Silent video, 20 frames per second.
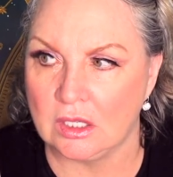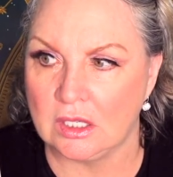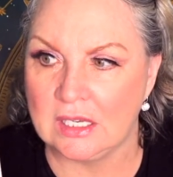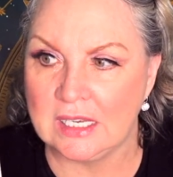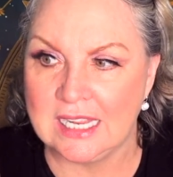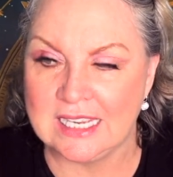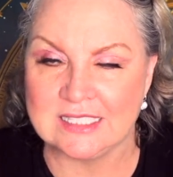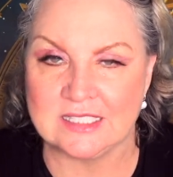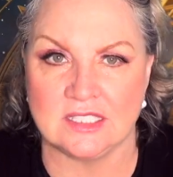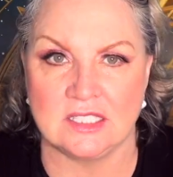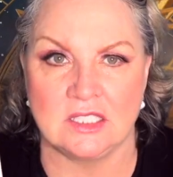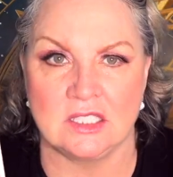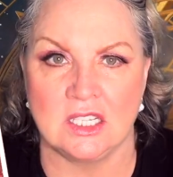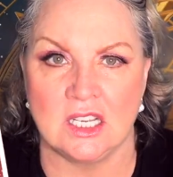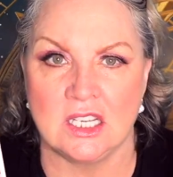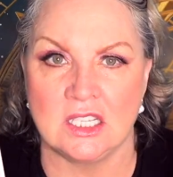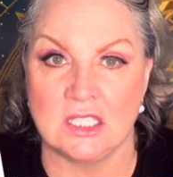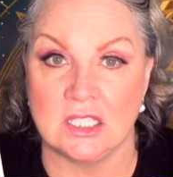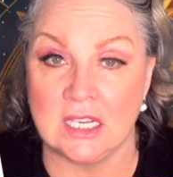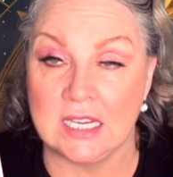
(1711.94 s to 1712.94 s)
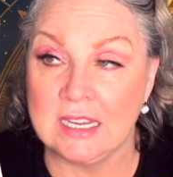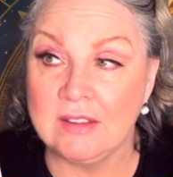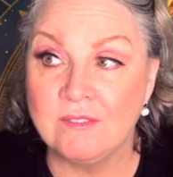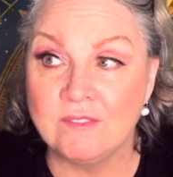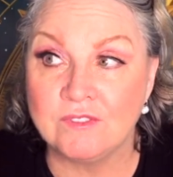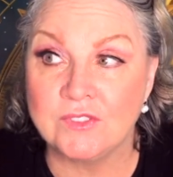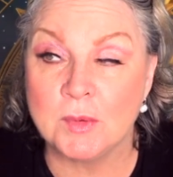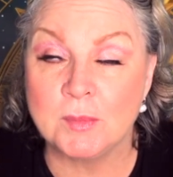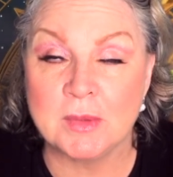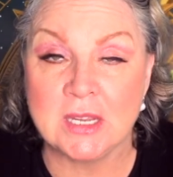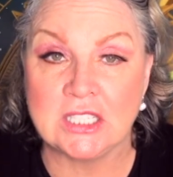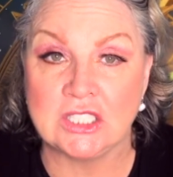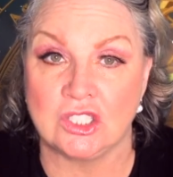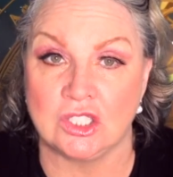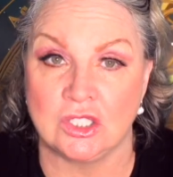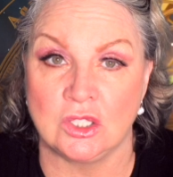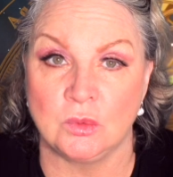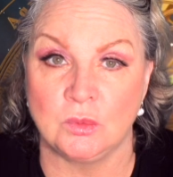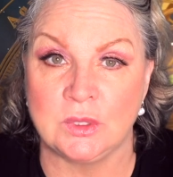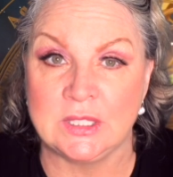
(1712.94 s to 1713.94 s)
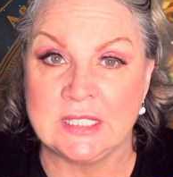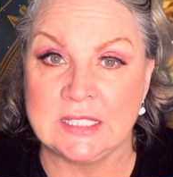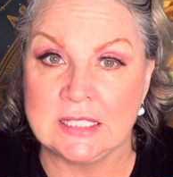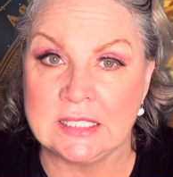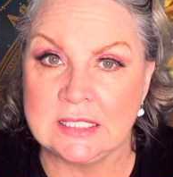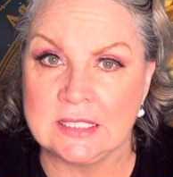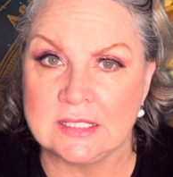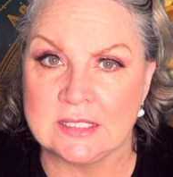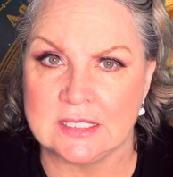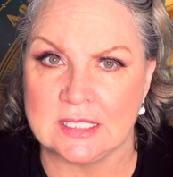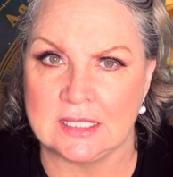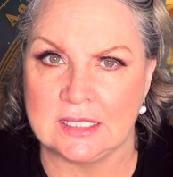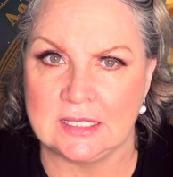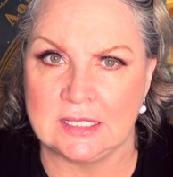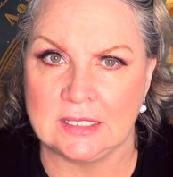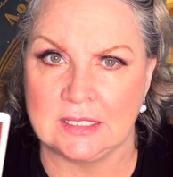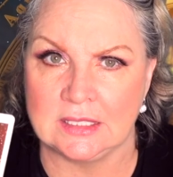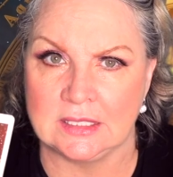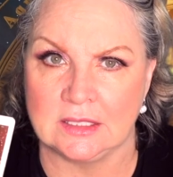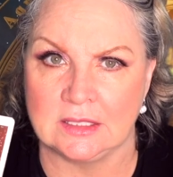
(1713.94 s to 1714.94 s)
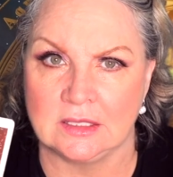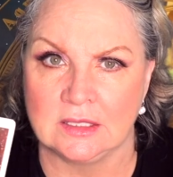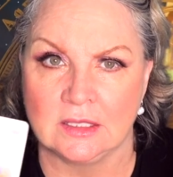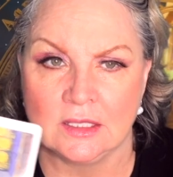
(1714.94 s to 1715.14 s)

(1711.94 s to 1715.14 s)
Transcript: lesson and information that we need to hear